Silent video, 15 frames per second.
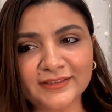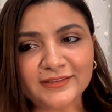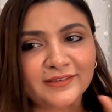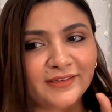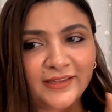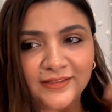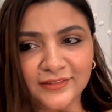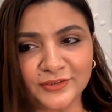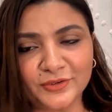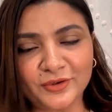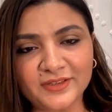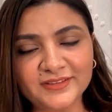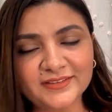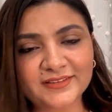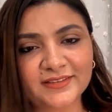can connect the
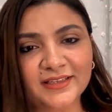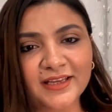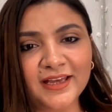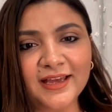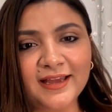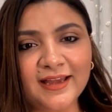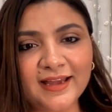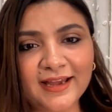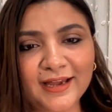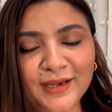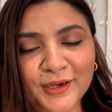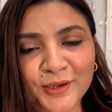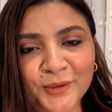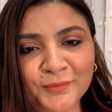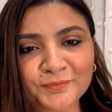dots.
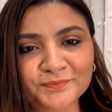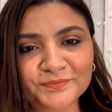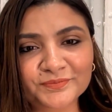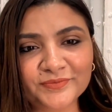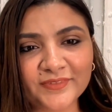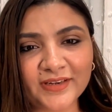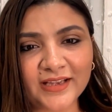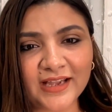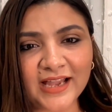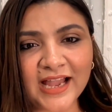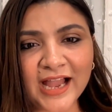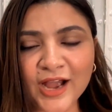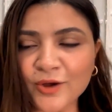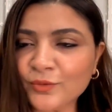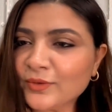
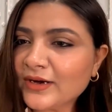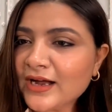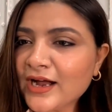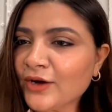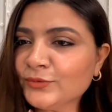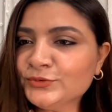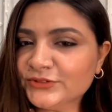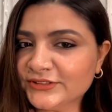How